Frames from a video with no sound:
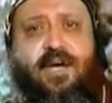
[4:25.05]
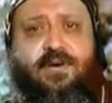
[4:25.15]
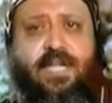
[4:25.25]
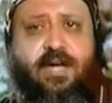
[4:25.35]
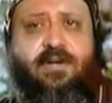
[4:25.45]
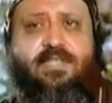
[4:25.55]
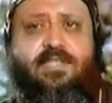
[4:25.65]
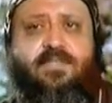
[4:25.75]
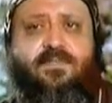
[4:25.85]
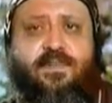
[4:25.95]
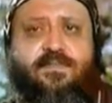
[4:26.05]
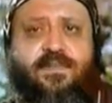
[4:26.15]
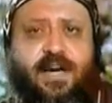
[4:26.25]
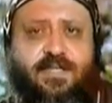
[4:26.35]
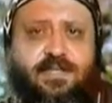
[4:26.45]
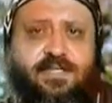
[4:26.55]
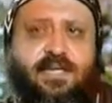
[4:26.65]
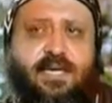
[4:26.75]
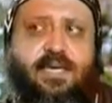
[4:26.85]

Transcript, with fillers: are inherited from fathers,